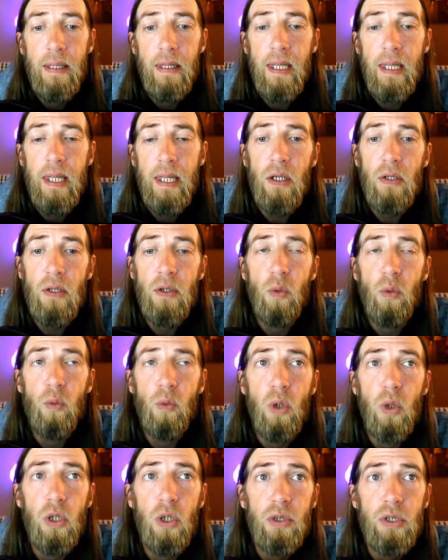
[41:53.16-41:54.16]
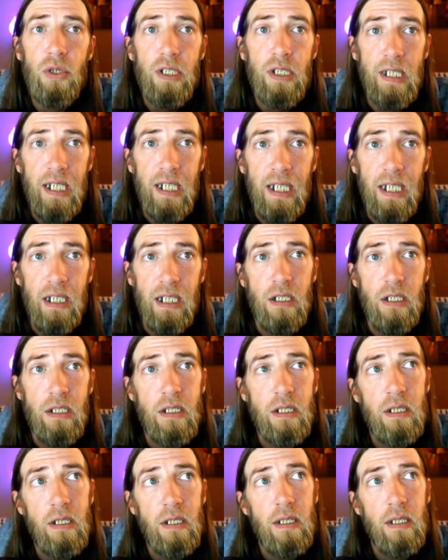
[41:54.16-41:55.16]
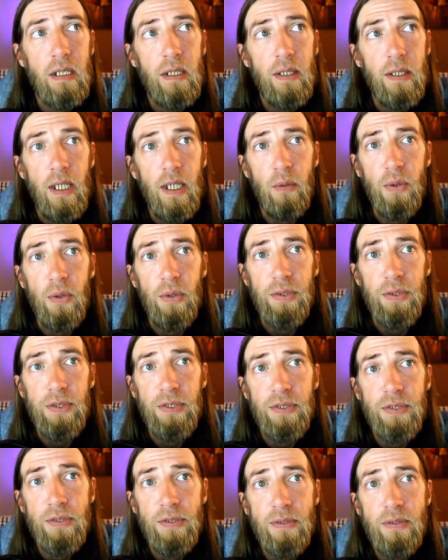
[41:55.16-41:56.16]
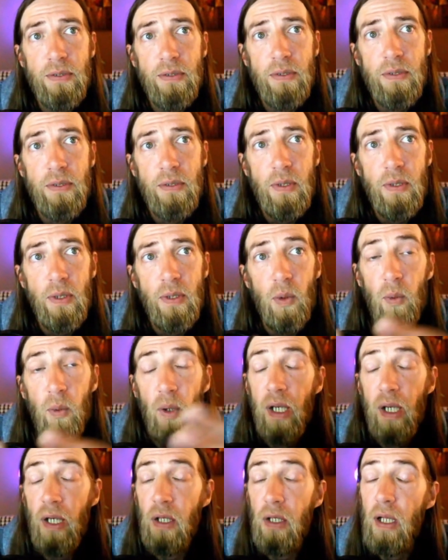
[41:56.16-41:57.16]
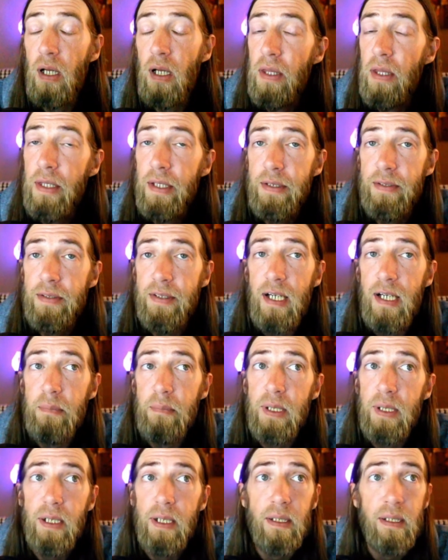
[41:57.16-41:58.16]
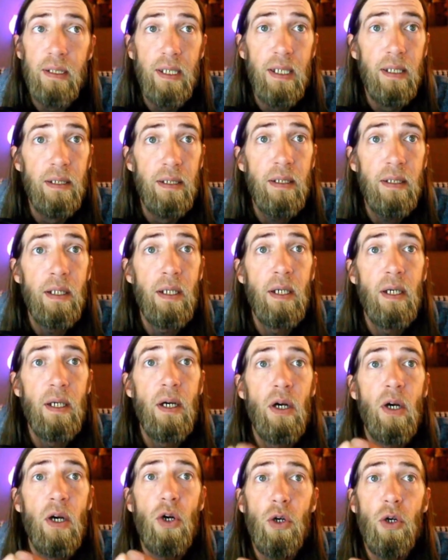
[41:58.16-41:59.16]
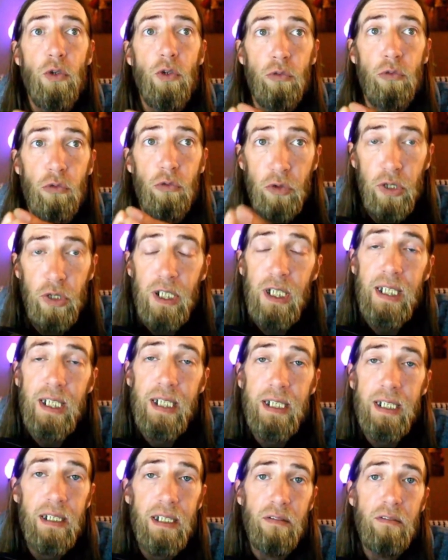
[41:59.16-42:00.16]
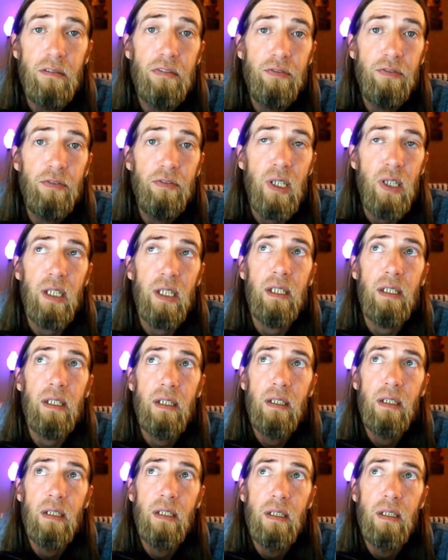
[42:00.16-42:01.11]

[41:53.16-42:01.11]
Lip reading: Then on the world stage, there was quite a lot of things happening that really didn't fit